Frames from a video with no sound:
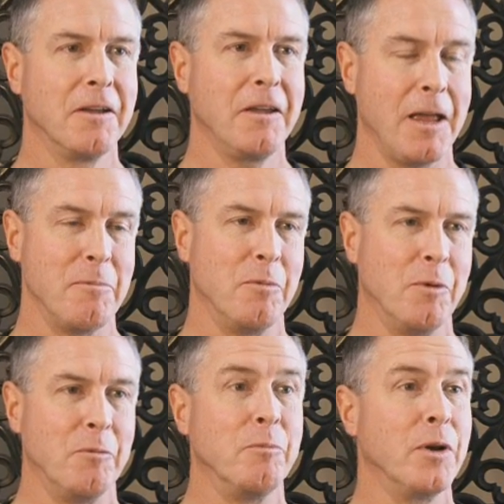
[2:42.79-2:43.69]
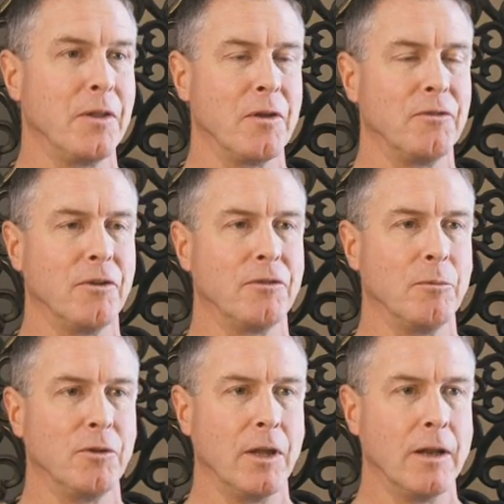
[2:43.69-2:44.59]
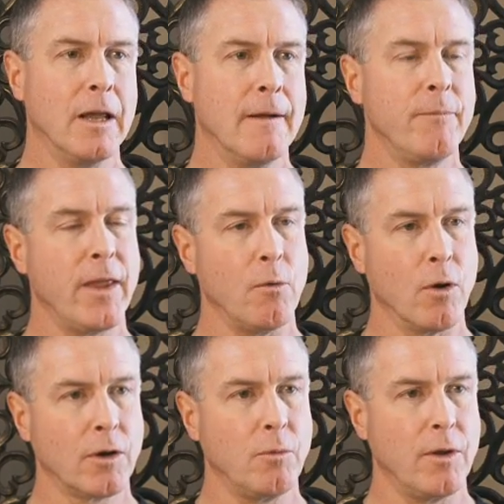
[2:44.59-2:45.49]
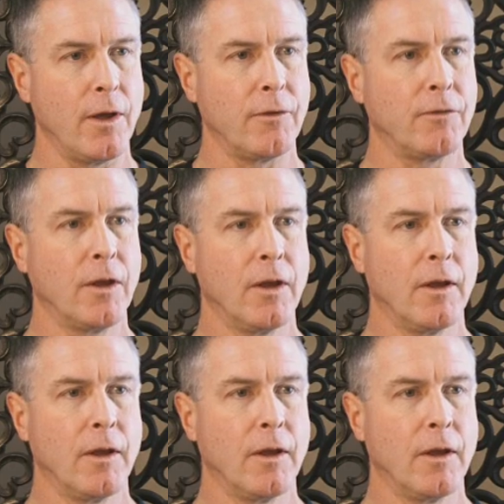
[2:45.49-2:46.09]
capable of putting those systems in. They worked with us